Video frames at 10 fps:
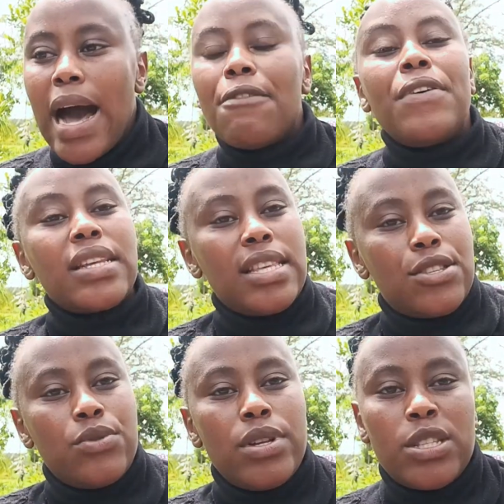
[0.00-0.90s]
affect the
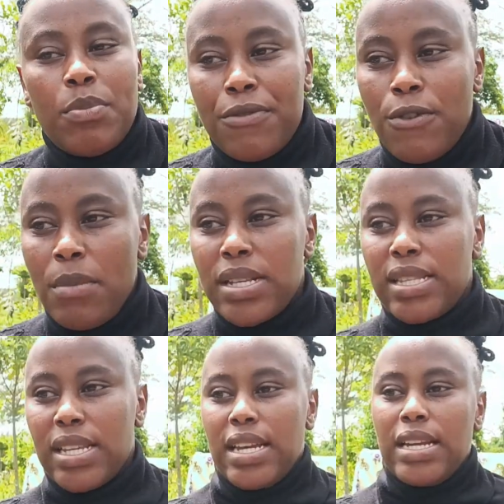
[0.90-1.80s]
student's
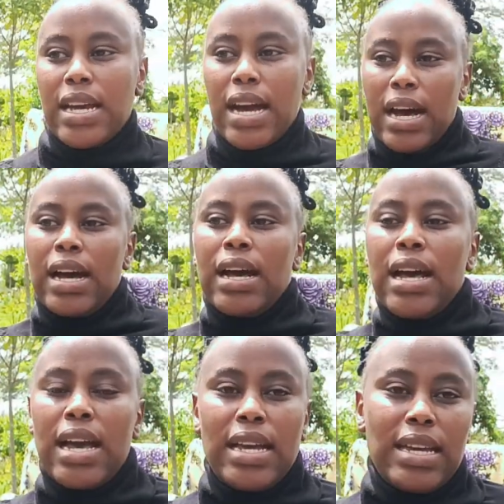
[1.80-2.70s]
performance in
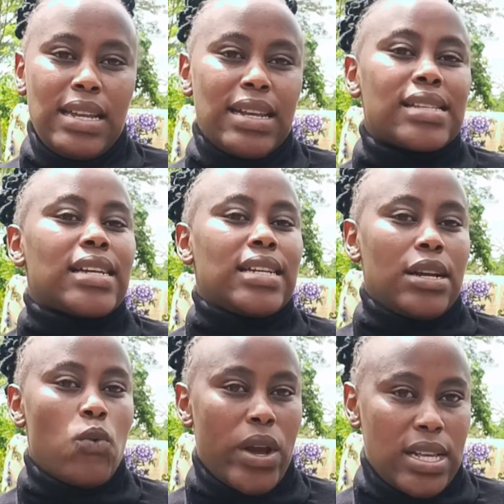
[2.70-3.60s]
a
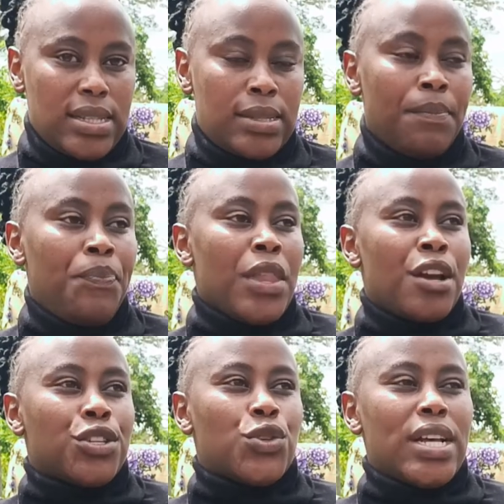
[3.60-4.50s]
certain ways.
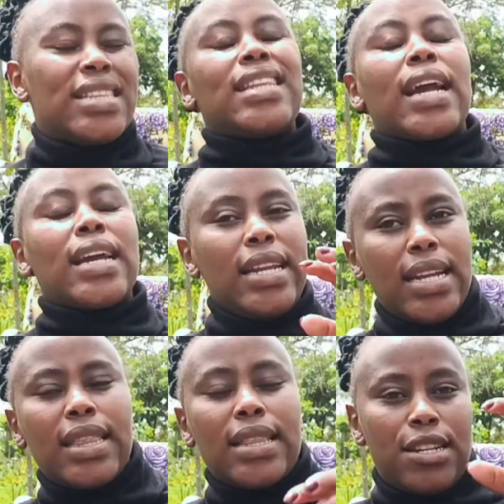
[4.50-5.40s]
So the
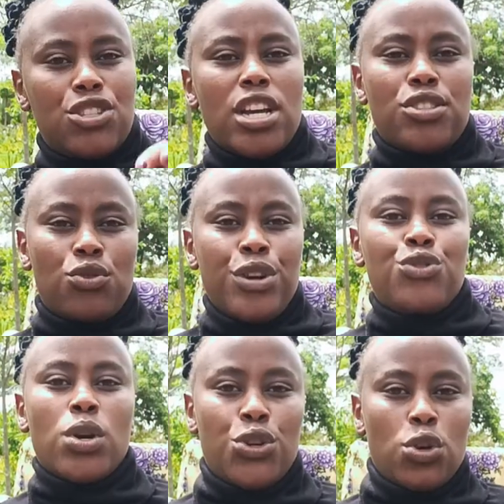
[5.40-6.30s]
technique that the teacher is going
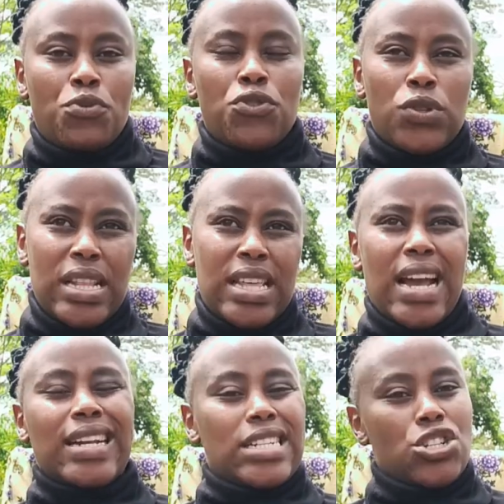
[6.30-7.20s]
to adopt so that they
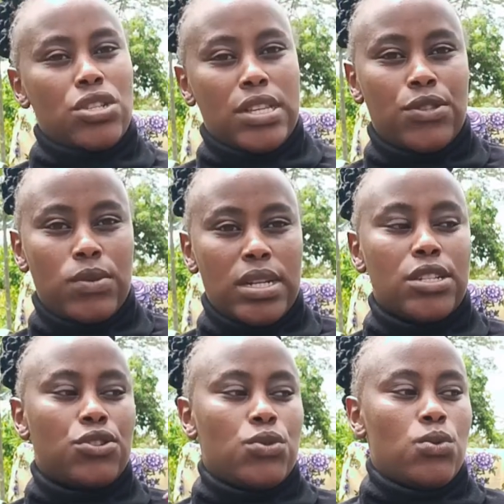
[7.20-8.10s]
can teach the
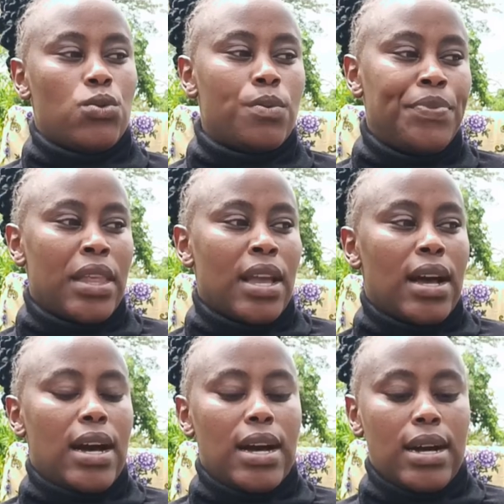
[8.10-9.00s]
student to
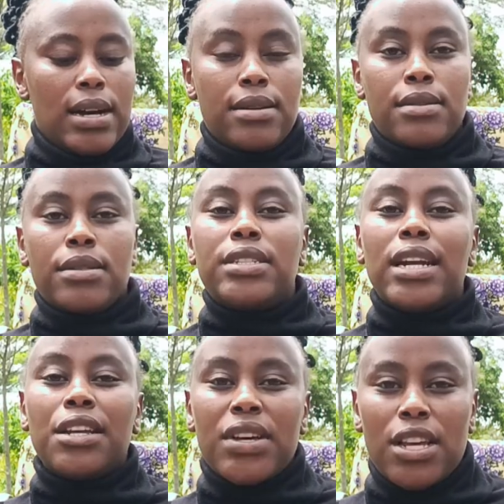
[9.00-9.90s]

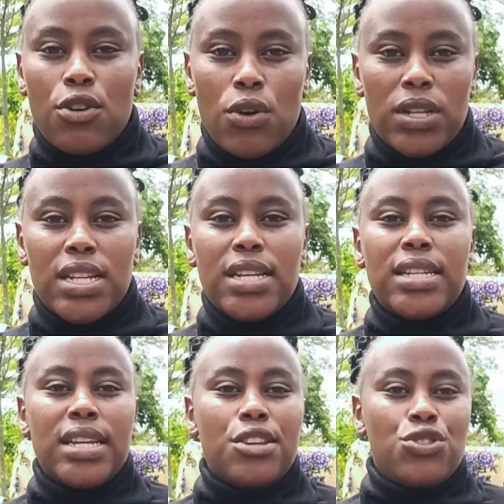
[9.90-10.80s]
deliver the
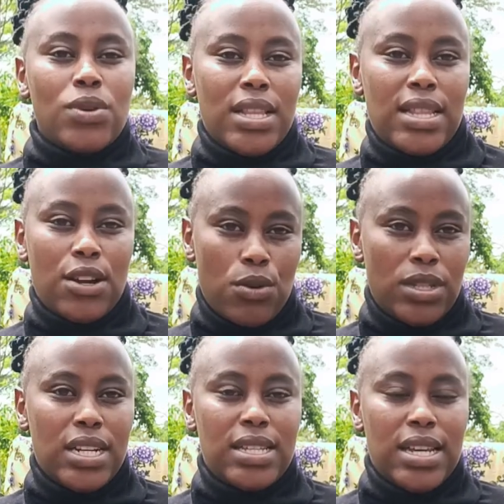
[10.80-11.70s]
content and ensure that the
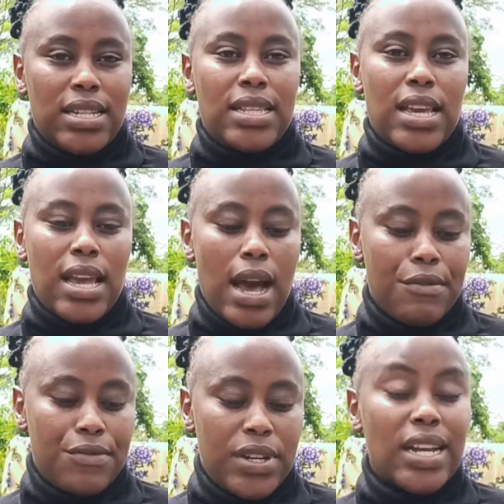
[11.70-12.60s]
content that they
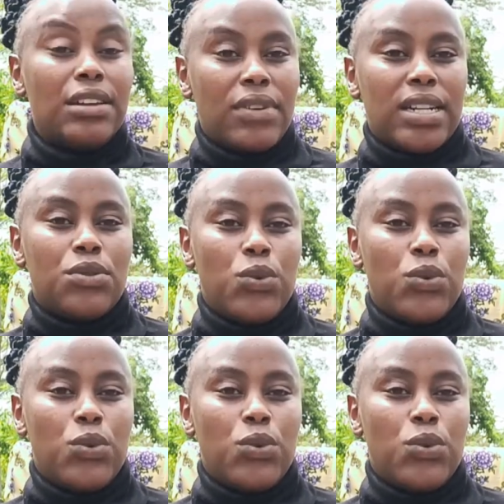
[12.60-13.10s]
have delivered